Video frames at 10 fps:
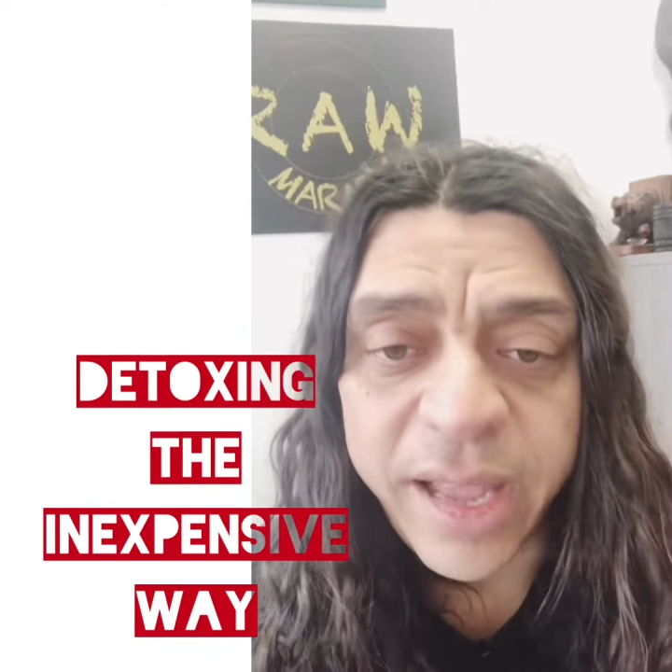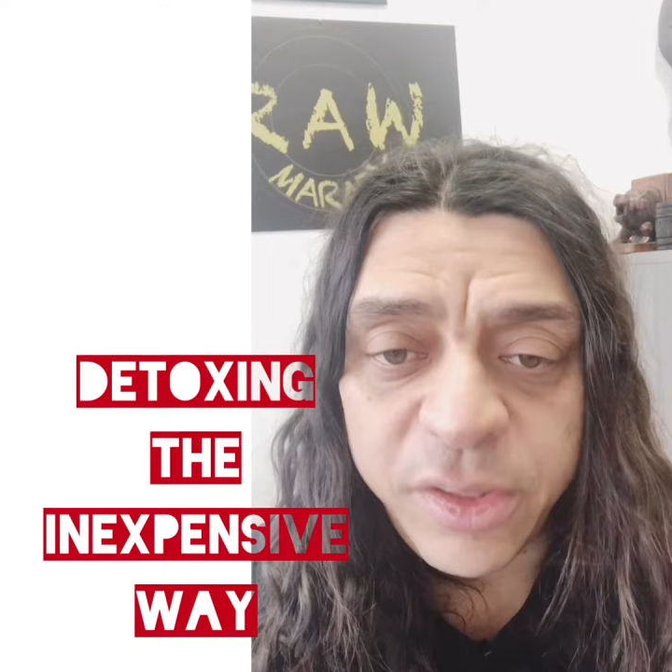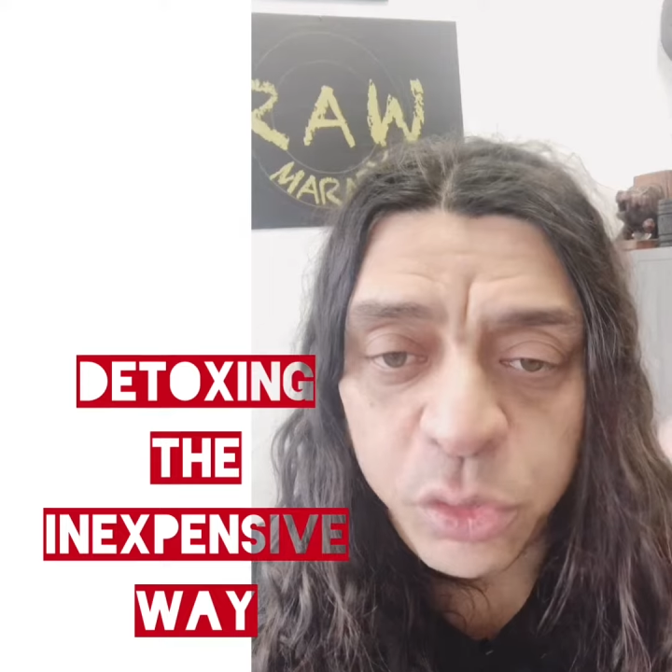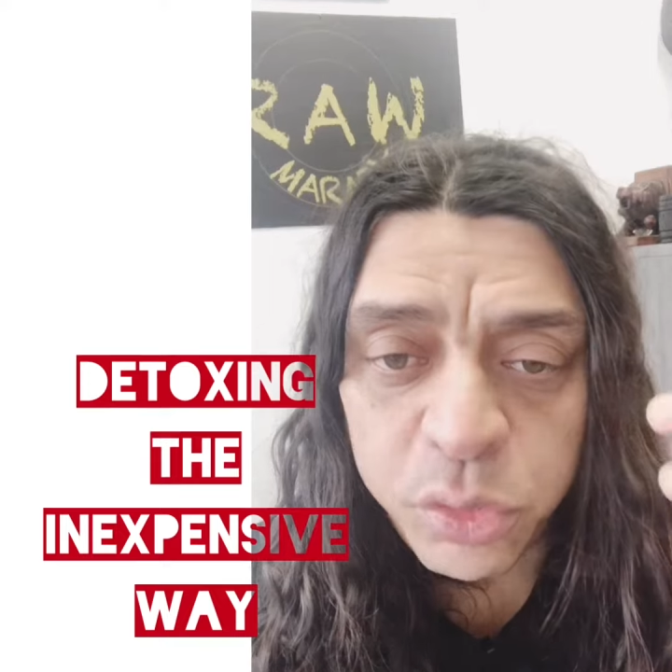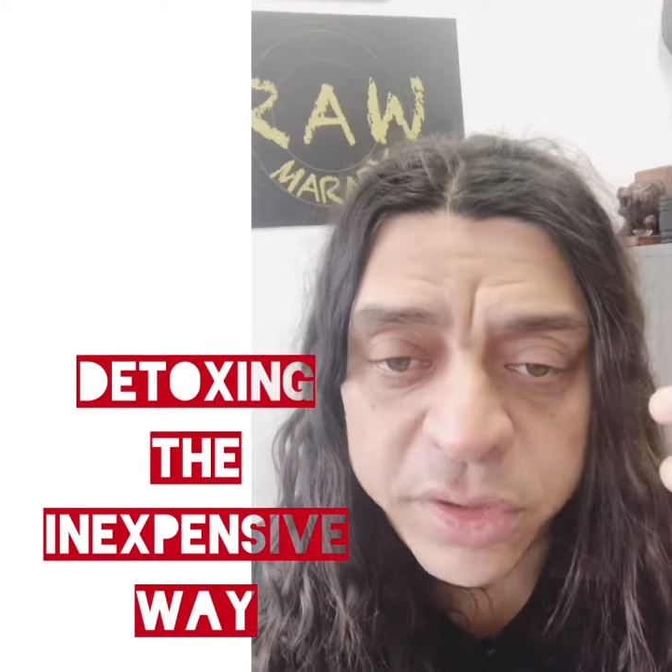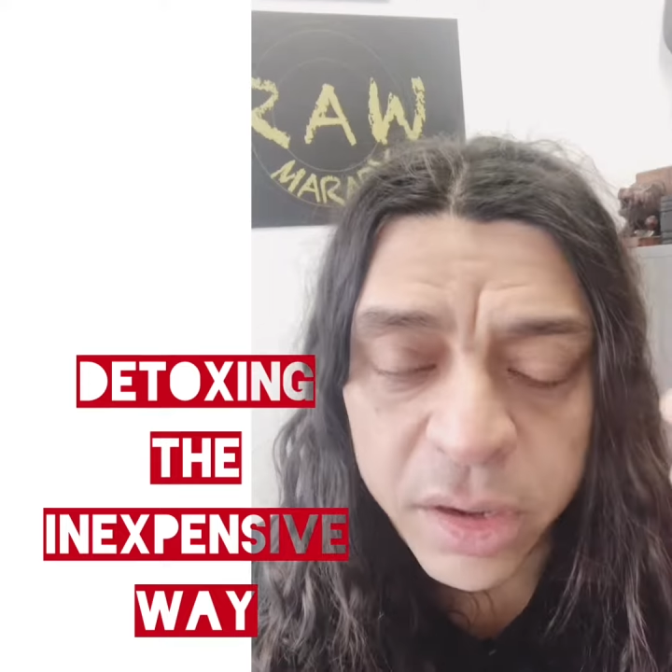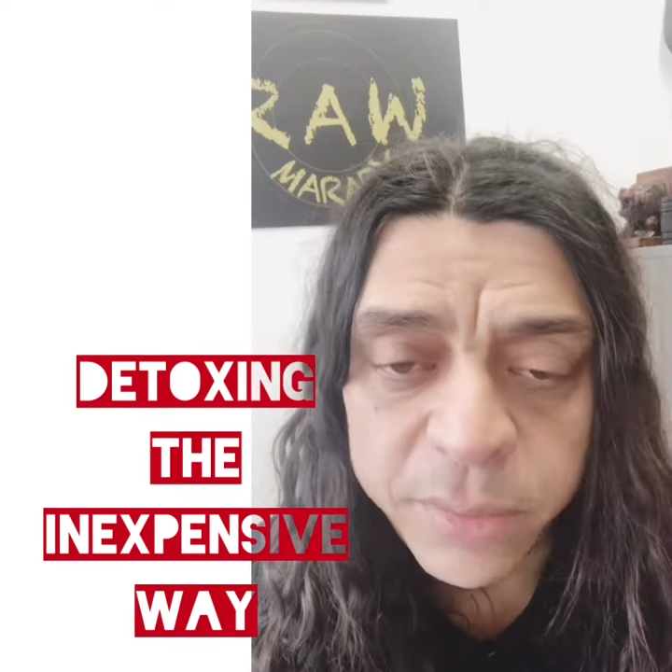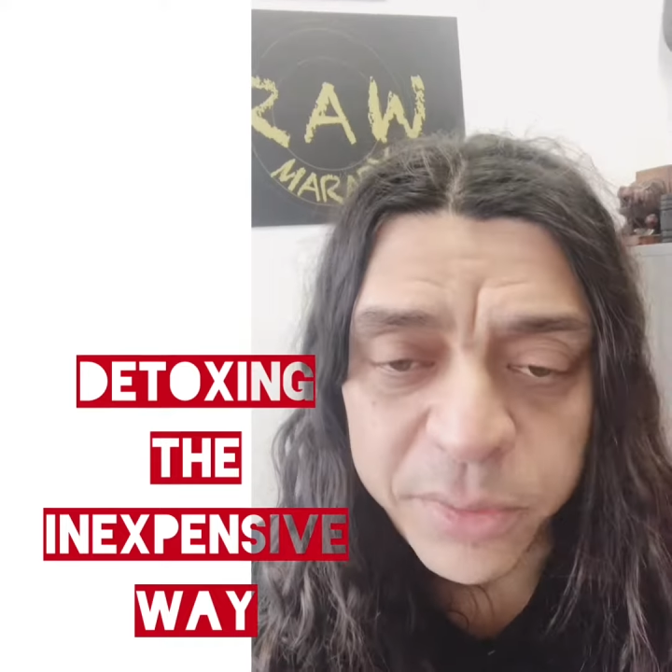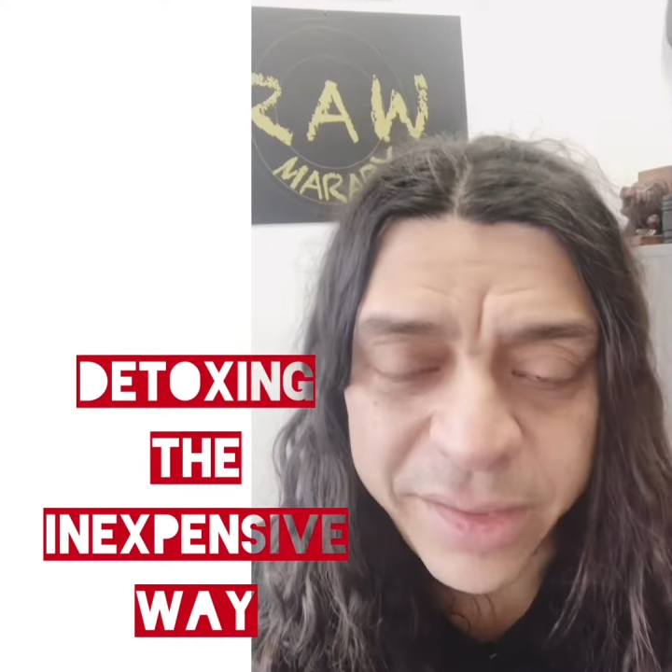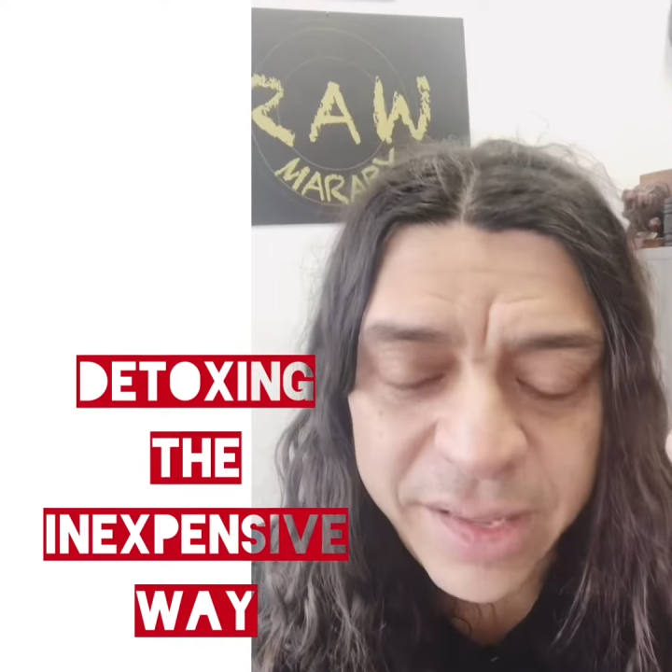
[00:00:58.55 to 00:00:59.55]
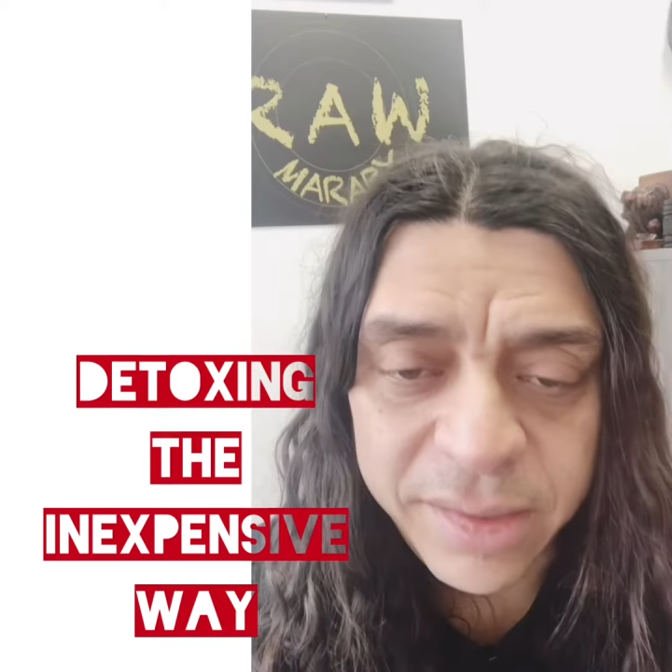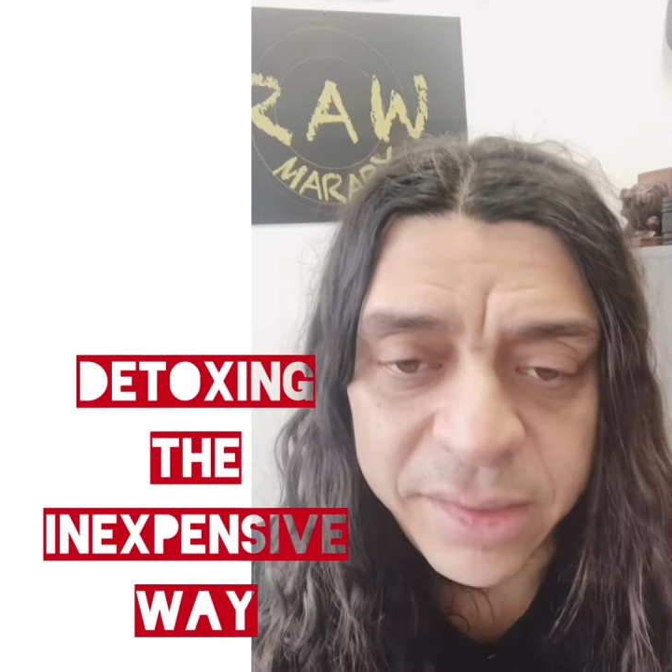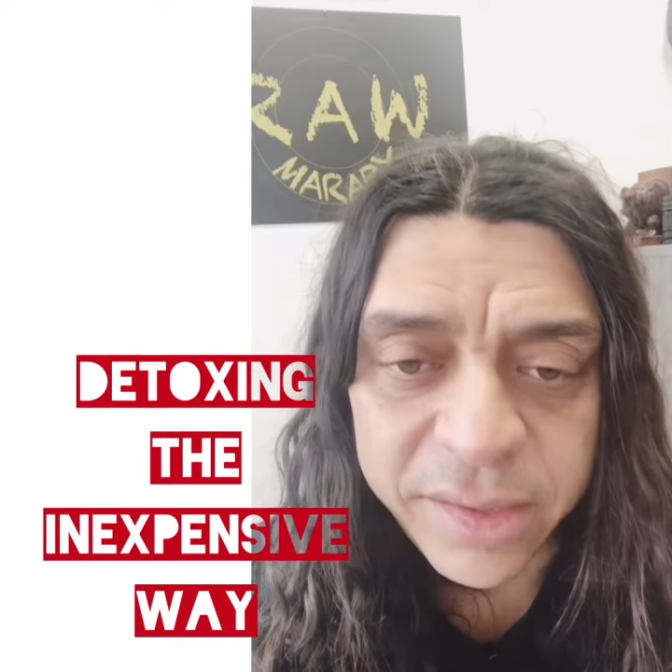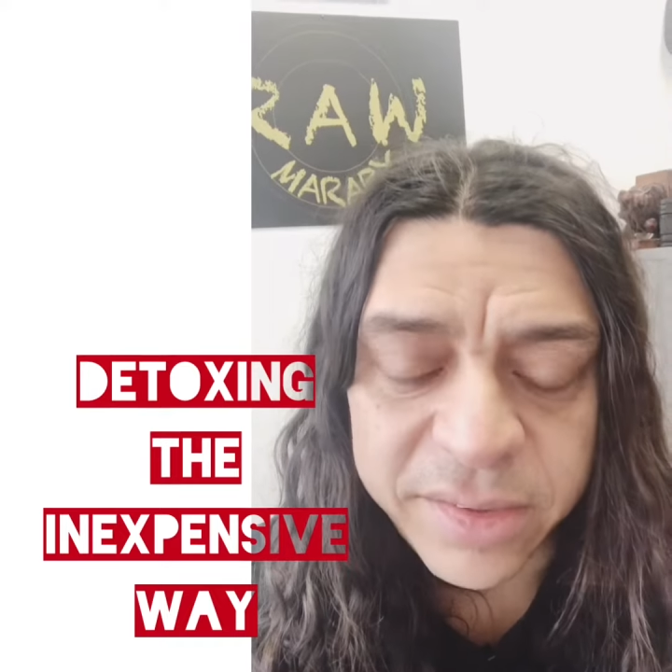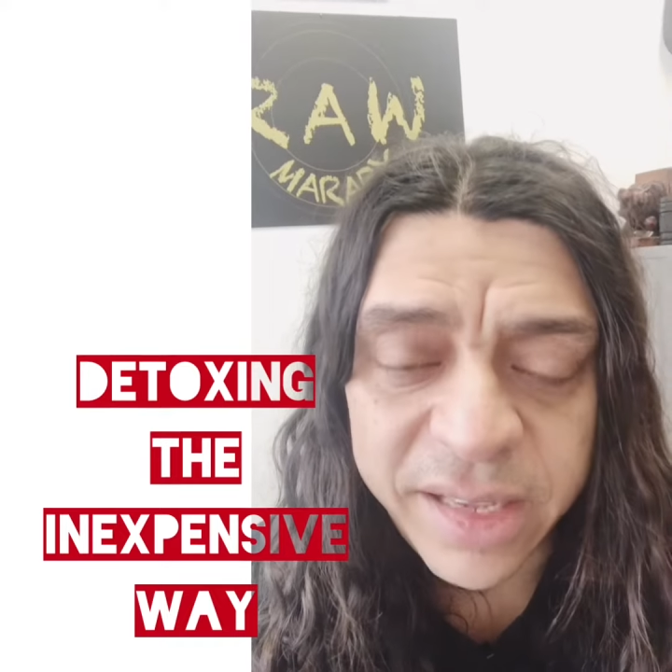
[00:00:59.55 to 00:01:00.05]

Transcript: and use the herbs for the kidneys.